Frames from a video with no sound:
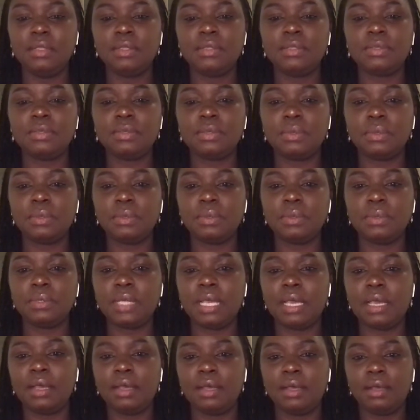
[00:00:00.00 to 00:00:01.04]
So
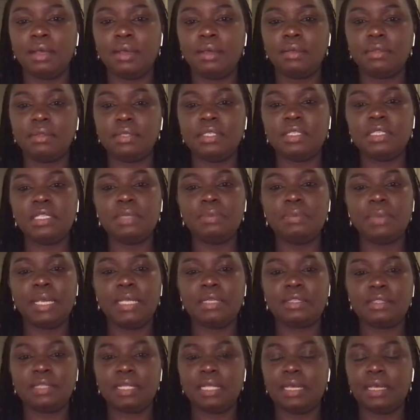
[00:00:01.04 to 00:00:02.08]
yeah, the dream
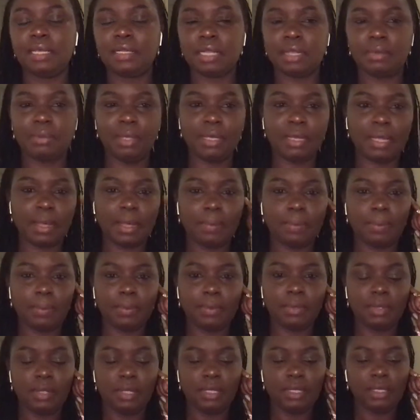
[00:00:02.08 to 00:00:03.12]
ends there and I wake up,
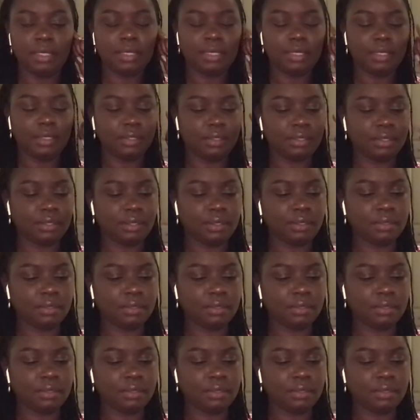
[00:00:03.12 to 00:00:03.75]
and